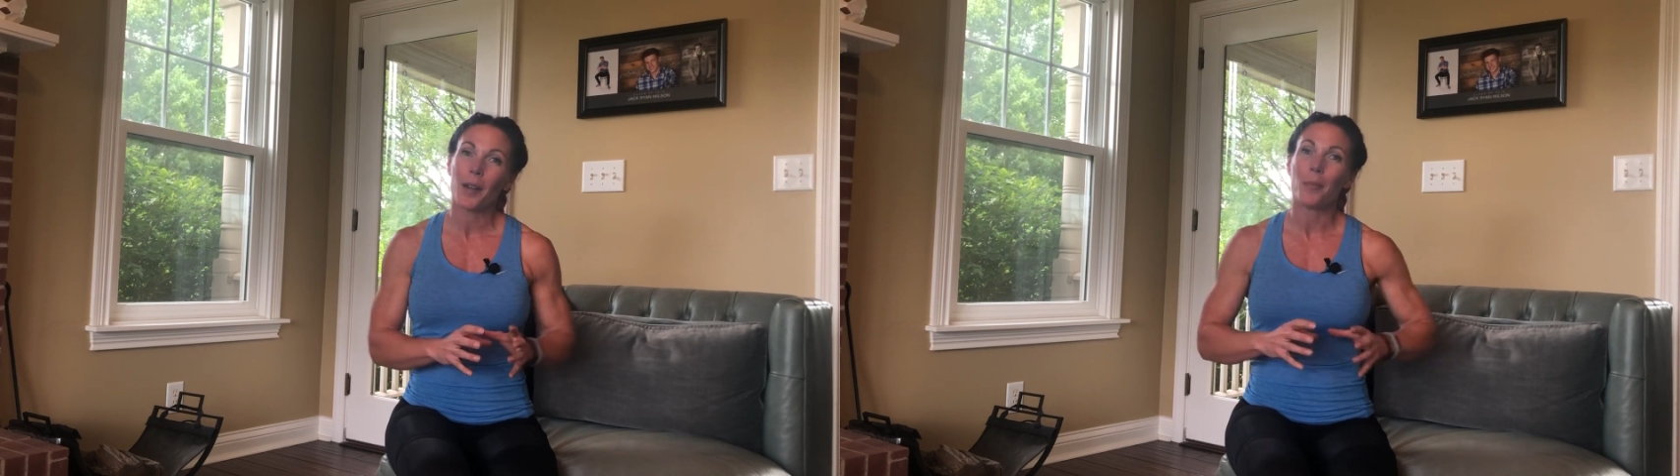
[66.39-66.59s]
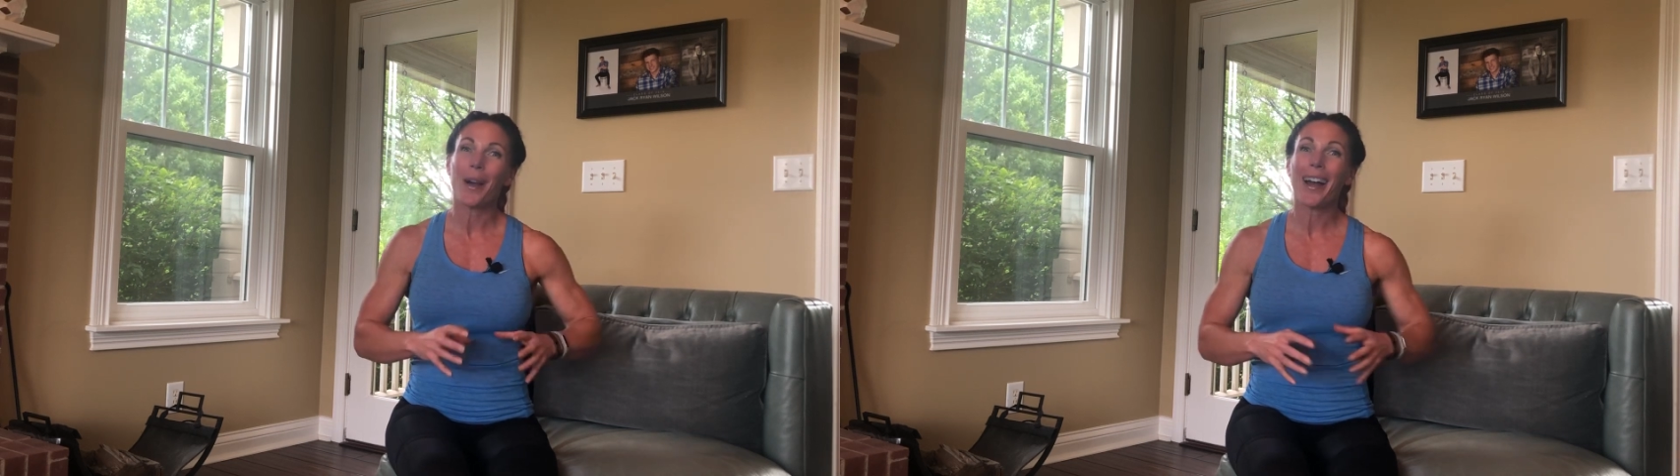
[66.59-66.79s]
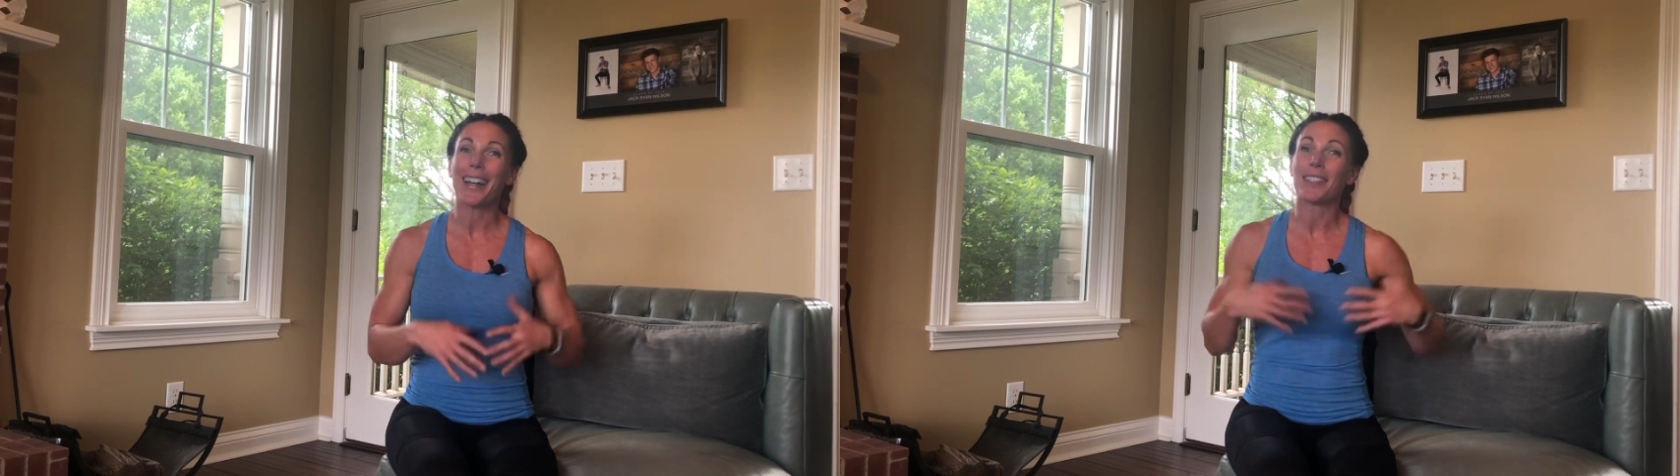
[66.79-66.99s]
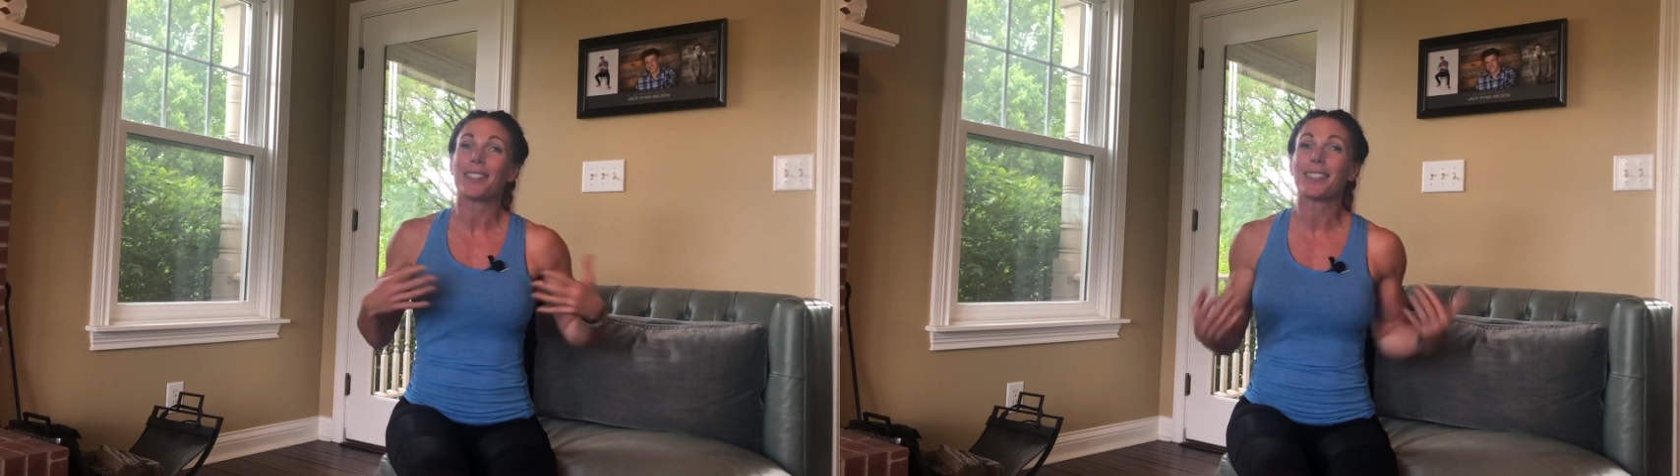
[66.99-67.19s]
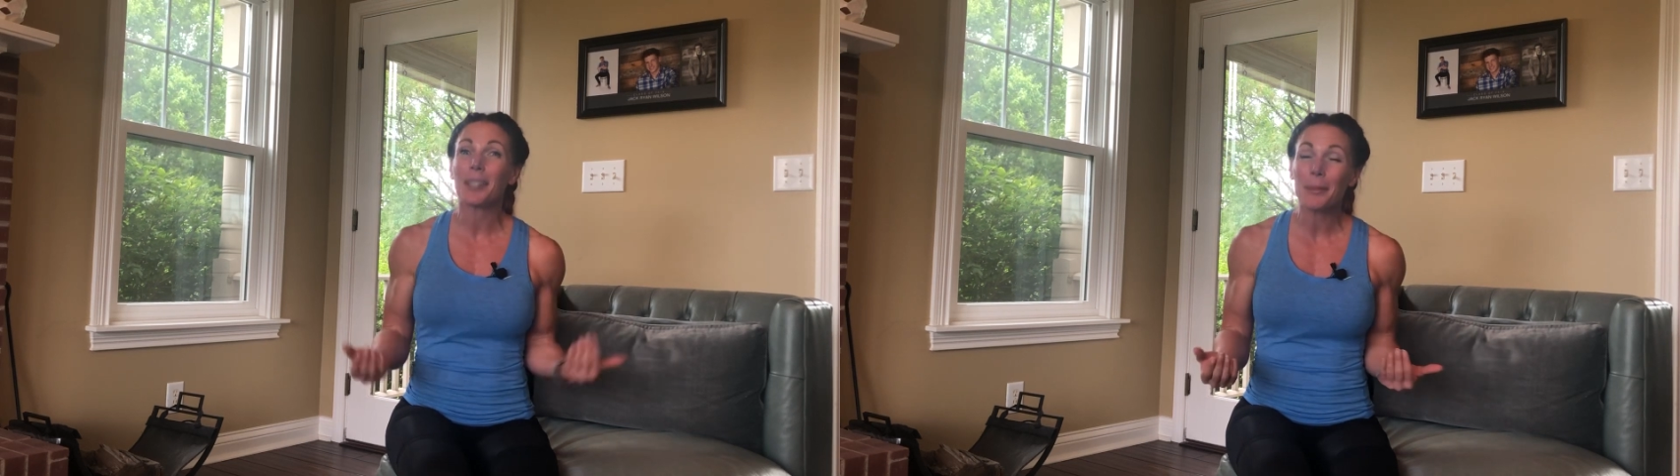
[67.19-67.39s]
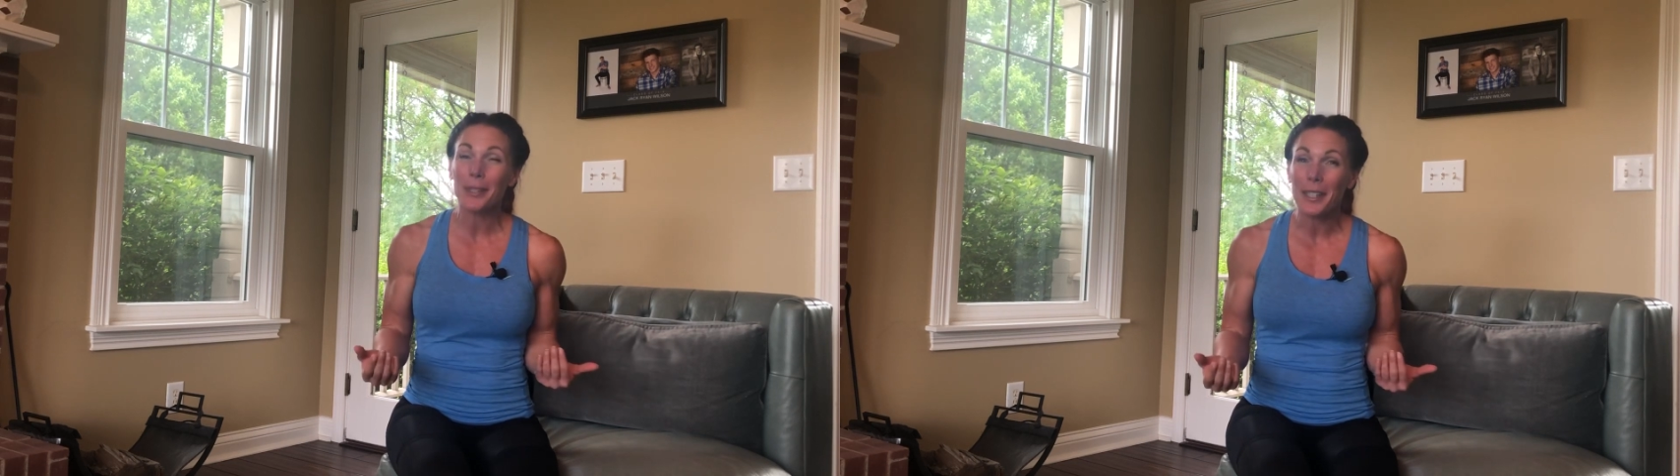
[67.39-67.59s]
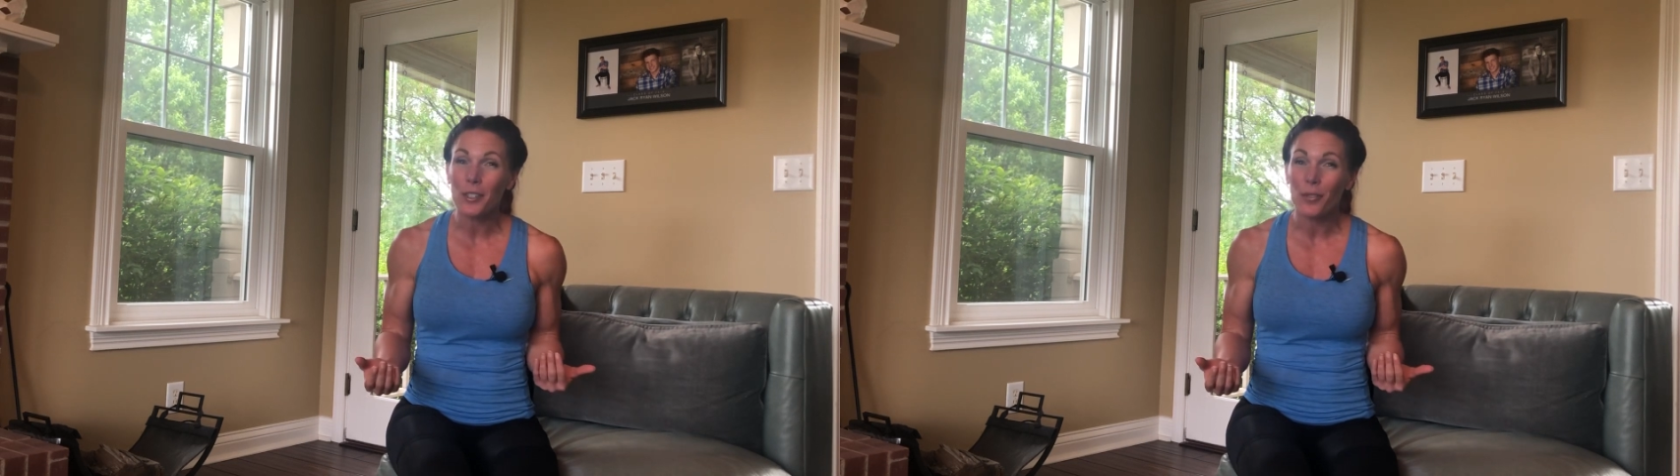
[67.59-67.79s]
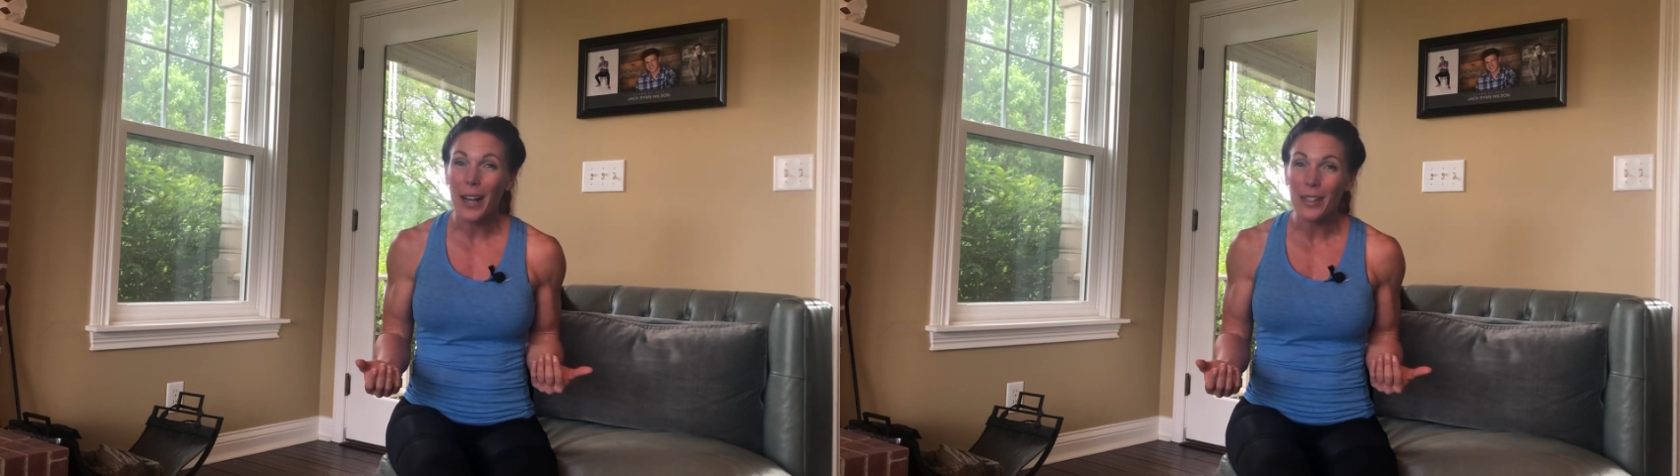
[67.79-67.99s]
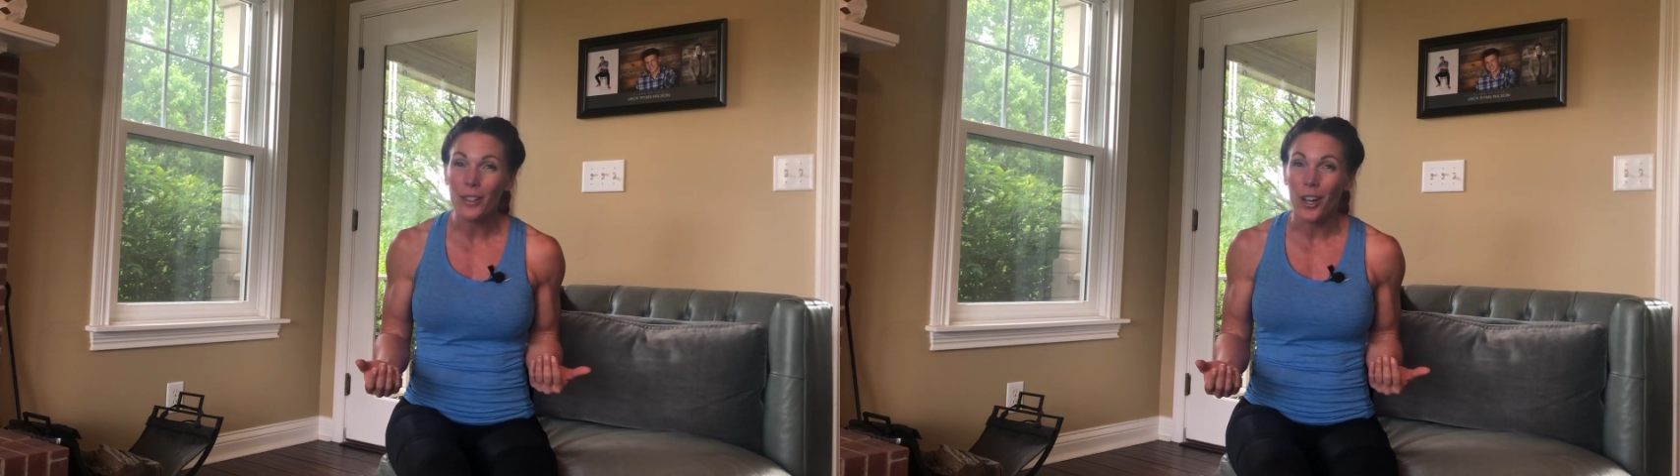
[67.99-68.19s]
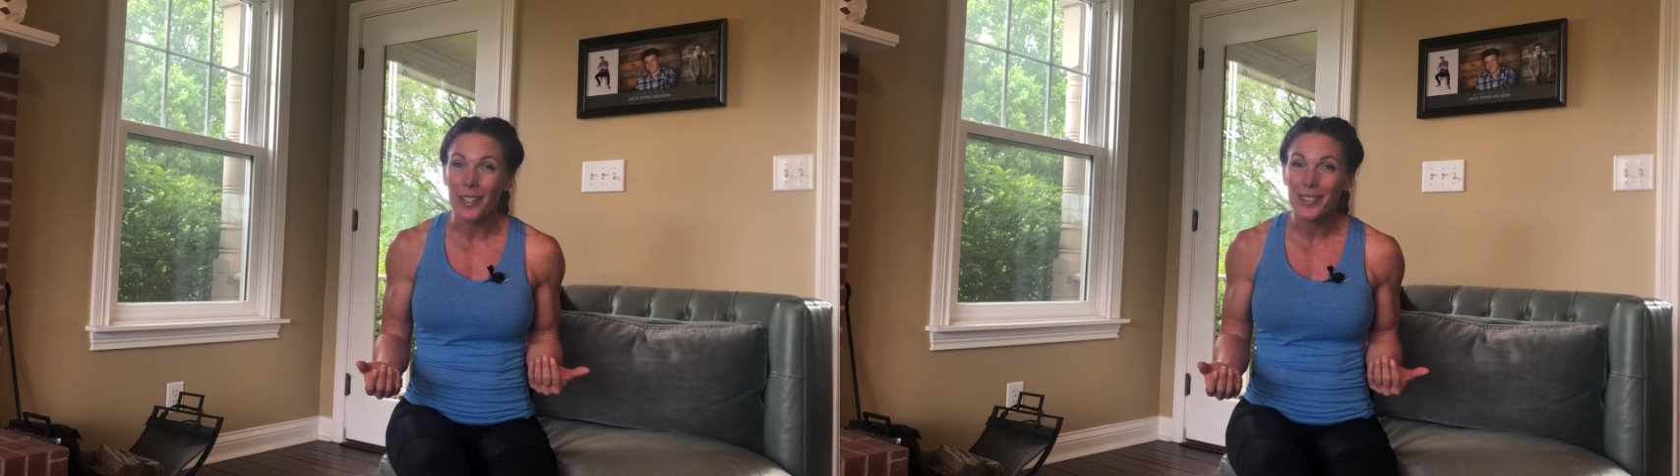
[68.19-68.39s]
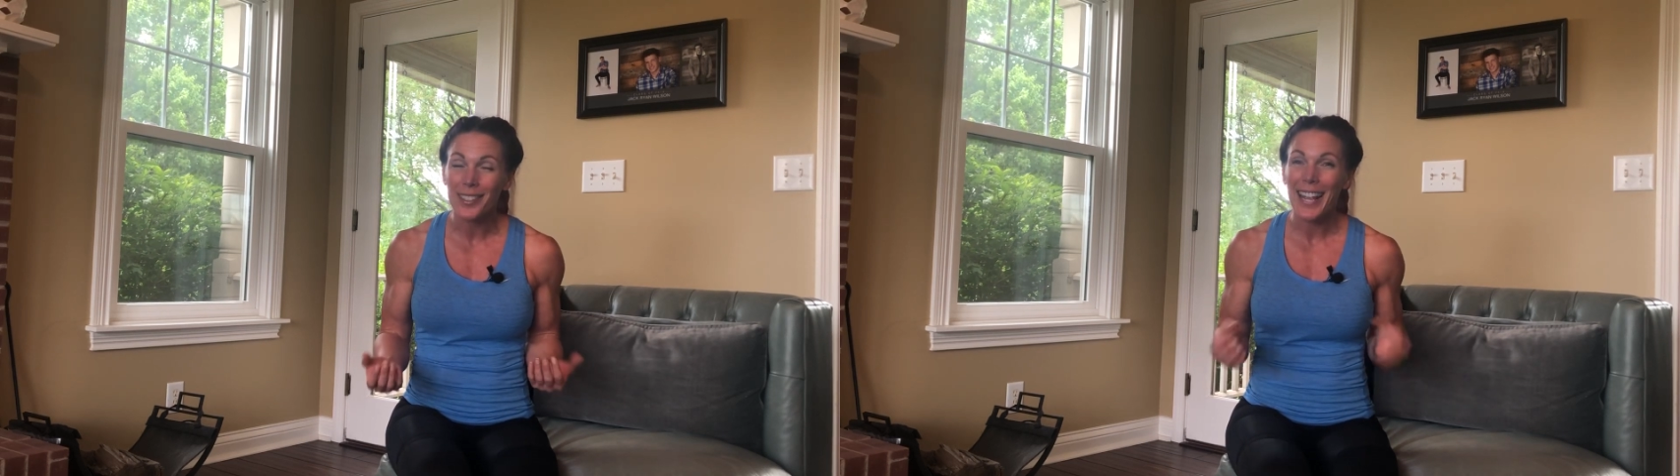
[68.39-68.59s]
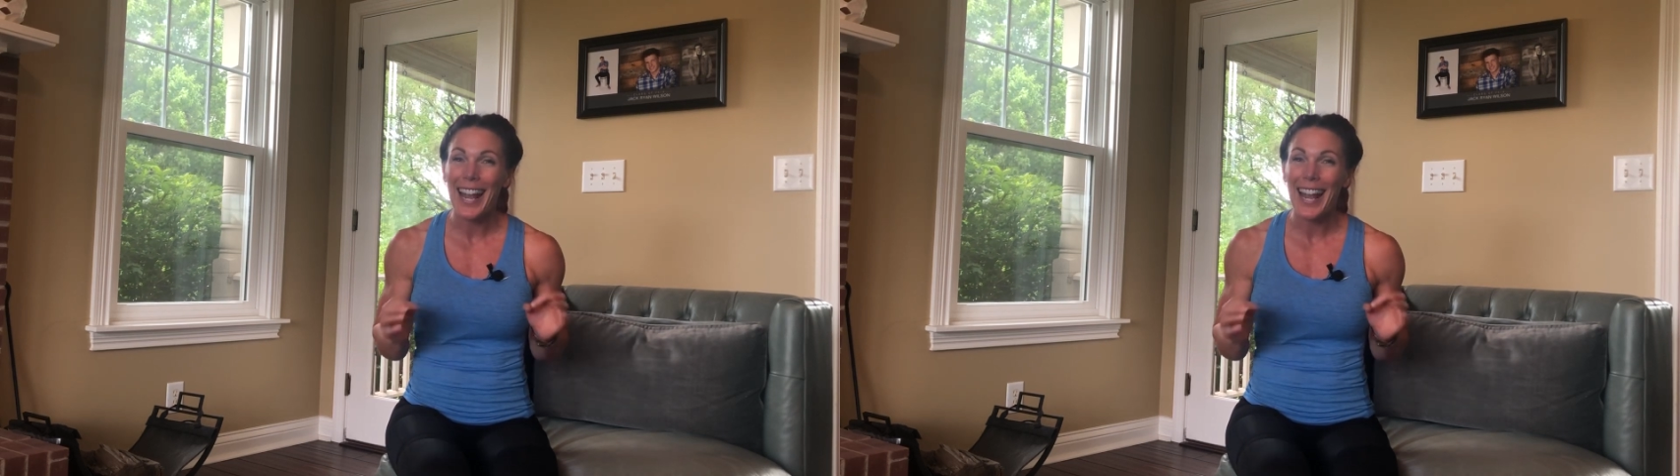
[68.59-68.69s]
but it stimulates fat loss